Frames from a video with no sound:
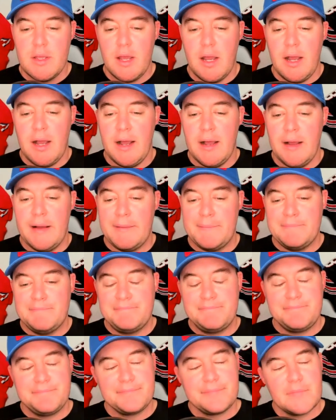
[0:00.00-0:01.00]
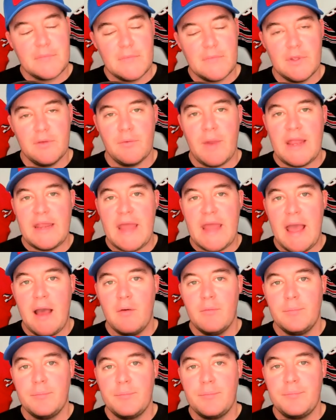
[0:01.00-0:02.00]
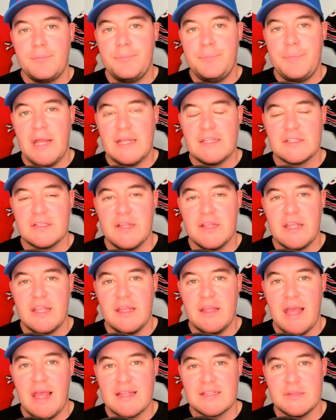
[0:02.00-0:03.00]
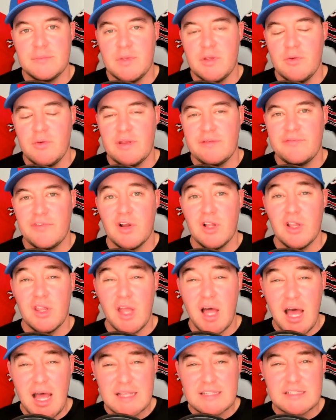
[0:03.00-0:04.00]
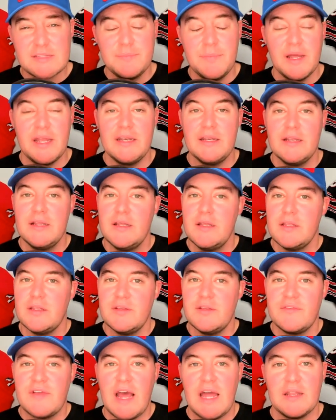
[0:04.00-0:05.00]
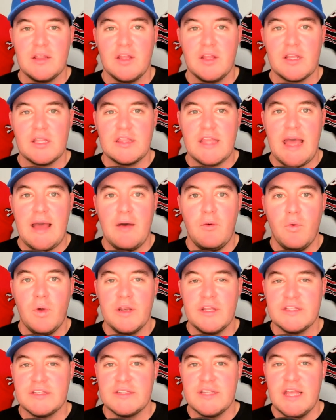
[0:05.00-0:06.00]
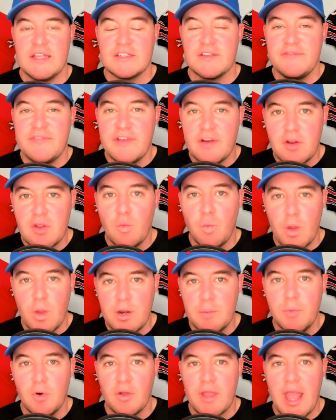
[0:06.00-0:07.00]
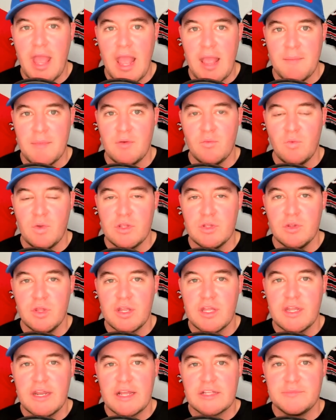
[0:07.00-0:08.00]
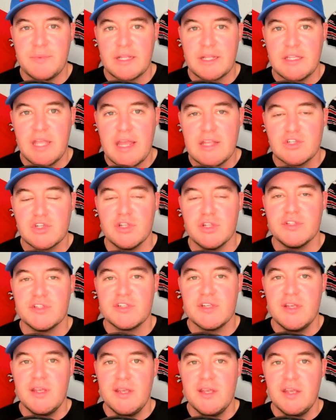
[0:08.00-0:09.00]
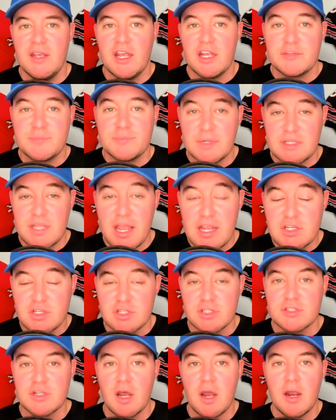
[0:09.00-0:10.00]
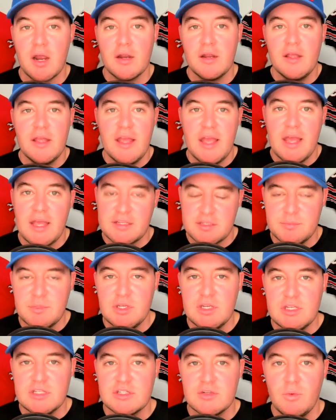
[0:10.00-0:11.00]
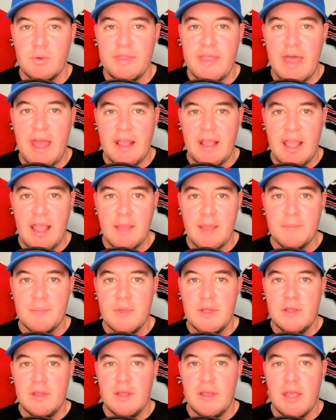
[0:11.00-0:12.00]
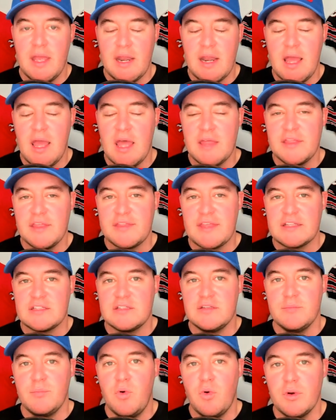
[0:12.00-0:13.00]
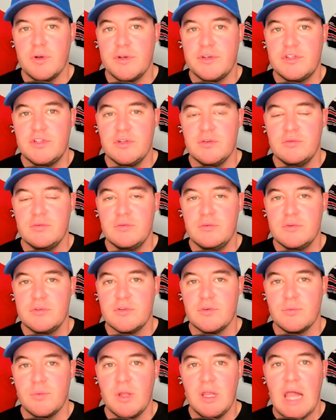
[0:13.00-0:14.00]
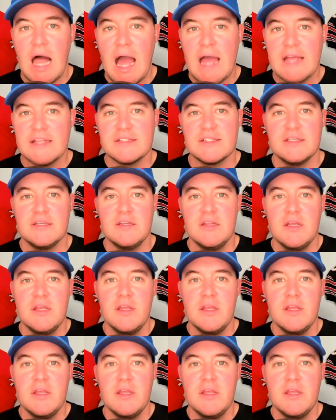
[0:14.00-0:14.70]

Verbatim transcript: um, right now, penciling S M U in for a loss, but you've got to look at that one as, as a very winnable game. And when you look at expectations, expectations are S M U needs to win that game. And I, I think that's important to to realize, and